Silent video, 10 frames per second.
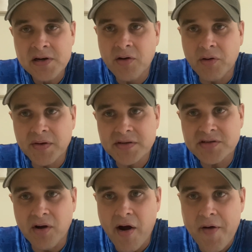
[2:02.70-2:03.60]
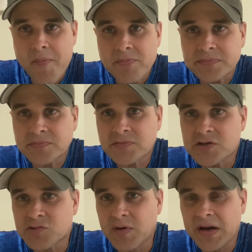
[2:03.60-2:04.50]
when they start
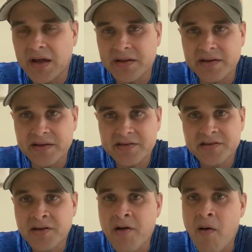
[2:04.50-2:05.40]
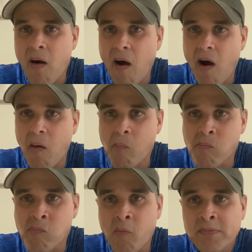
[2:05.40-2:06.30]
sweet like this,
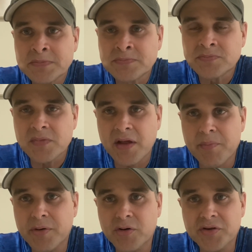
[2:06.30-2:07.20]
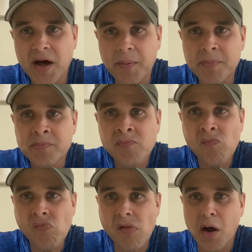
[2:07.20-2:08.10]
they build up
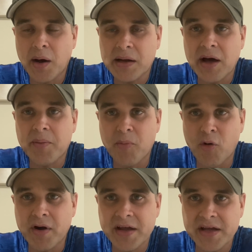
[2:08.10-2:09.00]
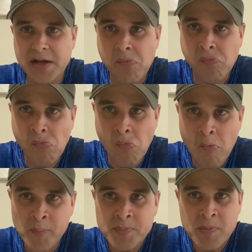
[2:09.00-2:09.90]
a lot more heat
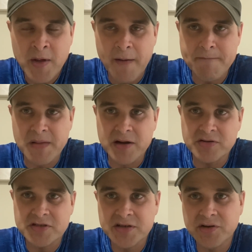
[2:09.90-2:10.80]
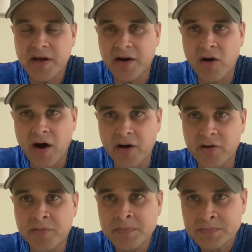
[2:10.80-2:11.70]
and they continue getting
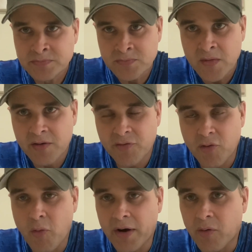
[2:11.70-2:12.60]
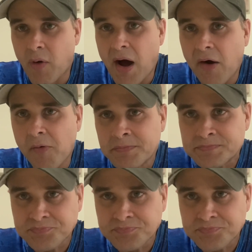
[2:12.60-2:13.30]
hotter for quite a while,